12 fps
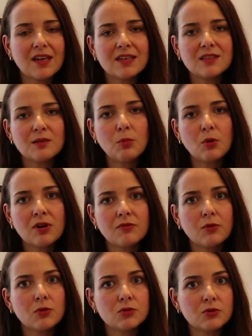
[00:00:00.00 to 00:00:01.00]
In the book,
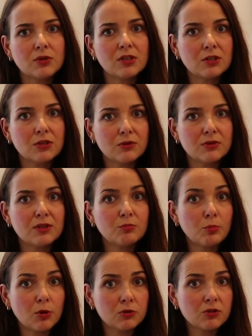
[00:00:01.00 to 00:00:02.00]
I've also
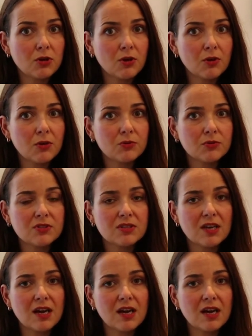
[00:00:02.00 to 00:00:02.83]
included protocols